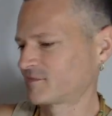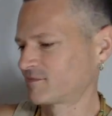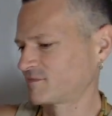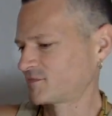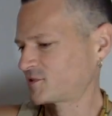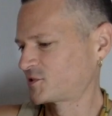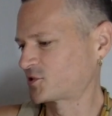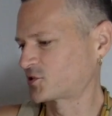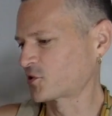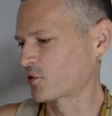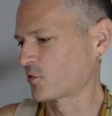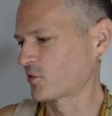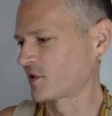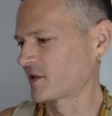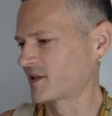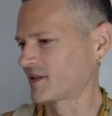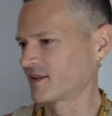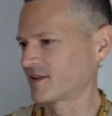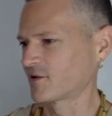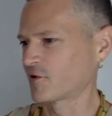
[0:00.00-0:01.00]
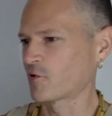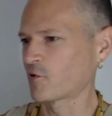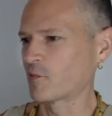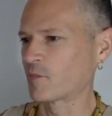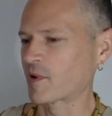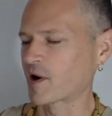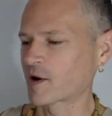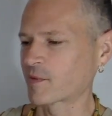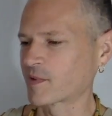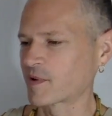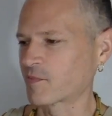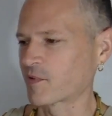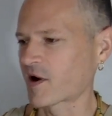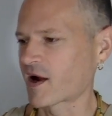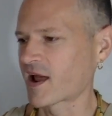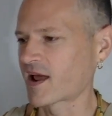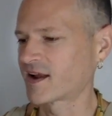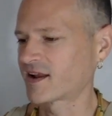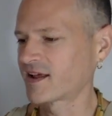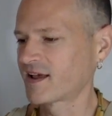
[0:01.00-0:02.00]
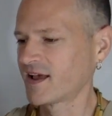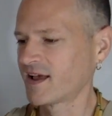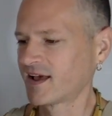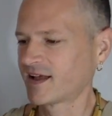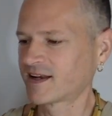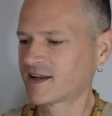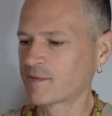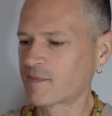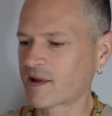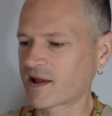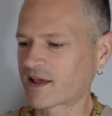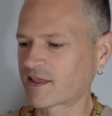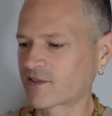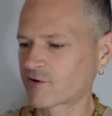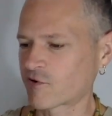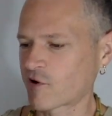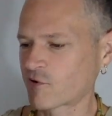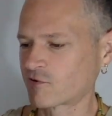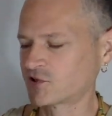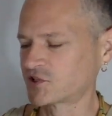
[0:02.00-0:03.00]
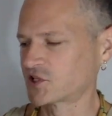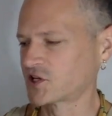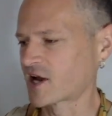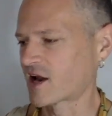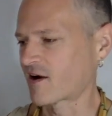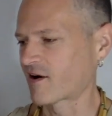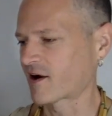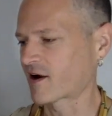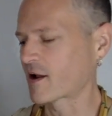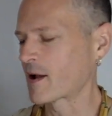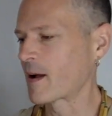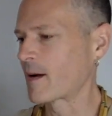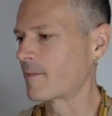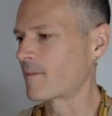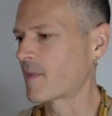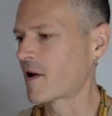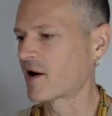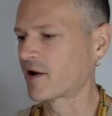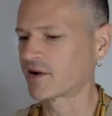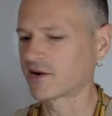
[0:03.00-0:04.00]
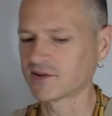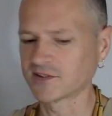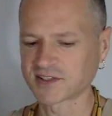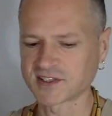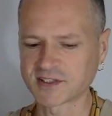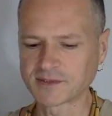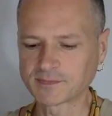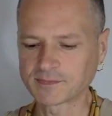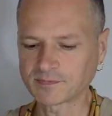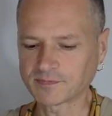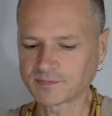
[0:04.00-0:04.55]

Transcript: stolen the whole Barbie brand to make their own generic models.